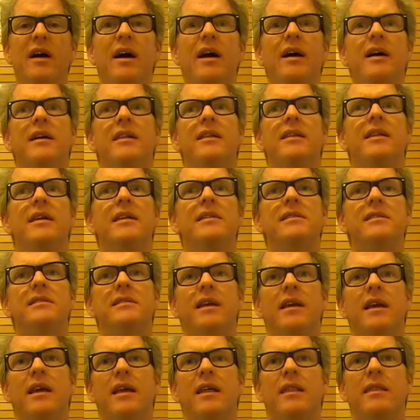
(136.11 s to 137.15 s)
Let's
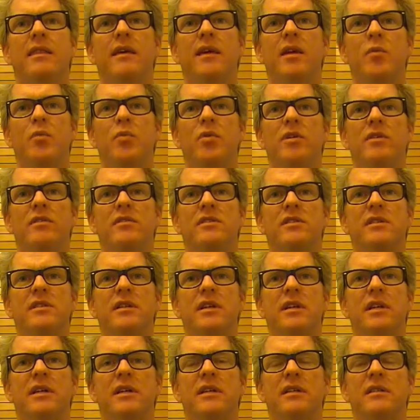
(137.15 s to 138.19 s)
say that a person
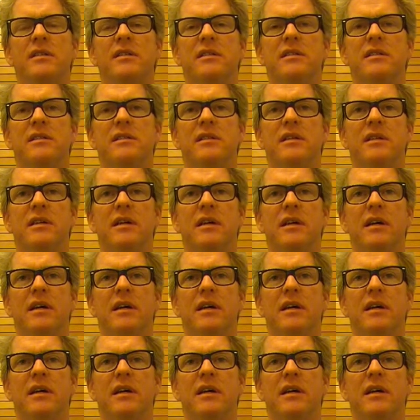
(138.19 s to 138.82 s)
is